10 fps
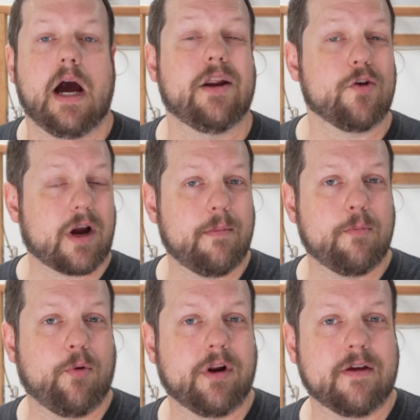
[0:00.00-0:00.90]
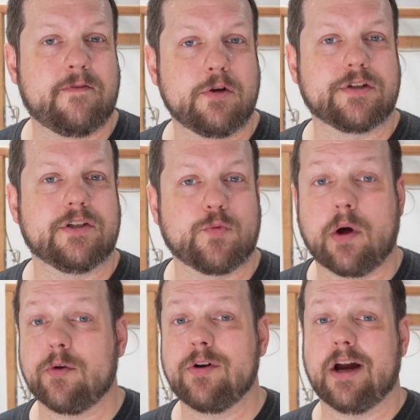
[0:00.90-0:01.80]
Another common point of confusion is
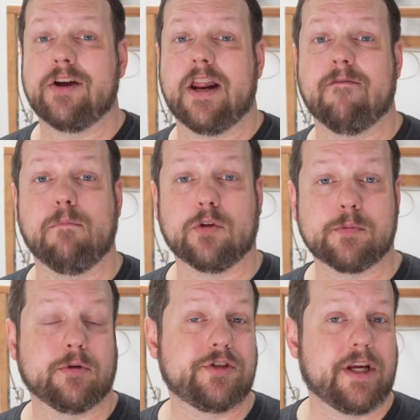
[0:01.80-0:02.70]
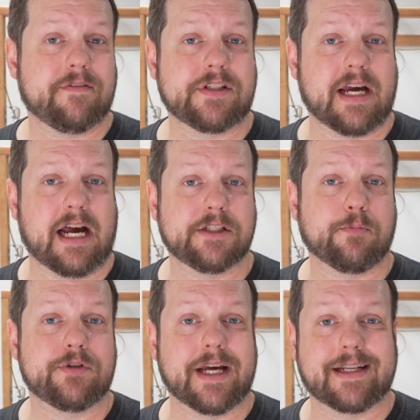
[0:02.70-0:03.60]
whether or not you can have multiple GFCIs
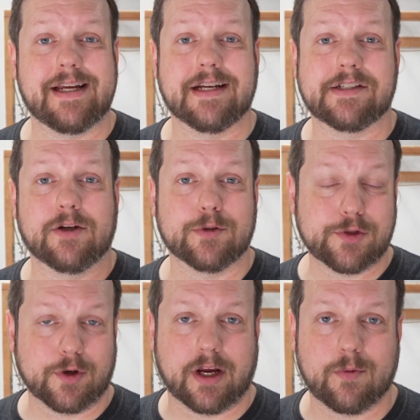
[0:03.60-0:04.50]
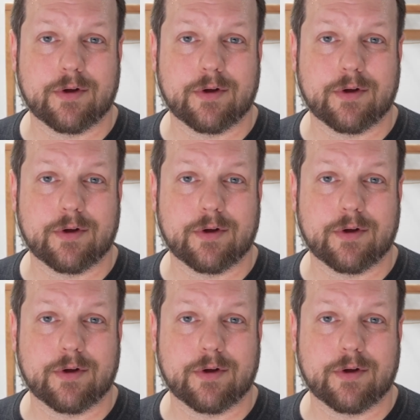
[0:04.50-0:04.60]
protecting a single circuit,